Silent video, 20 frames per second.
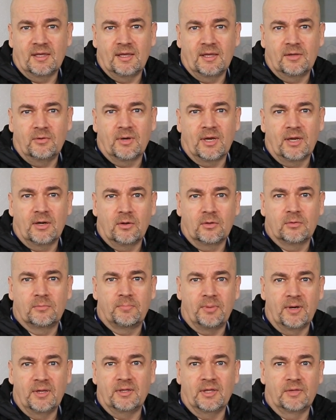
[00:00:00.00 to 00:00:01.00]
you
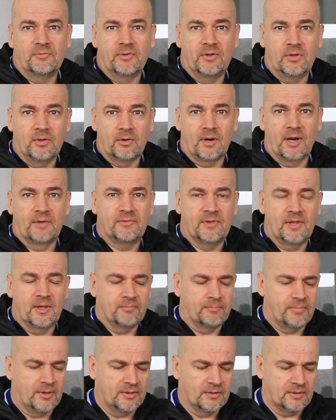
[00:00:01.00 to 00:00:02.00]
cannot print it with your
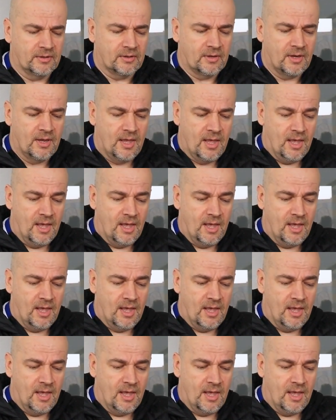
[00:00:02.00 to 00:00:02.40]
FDM printer.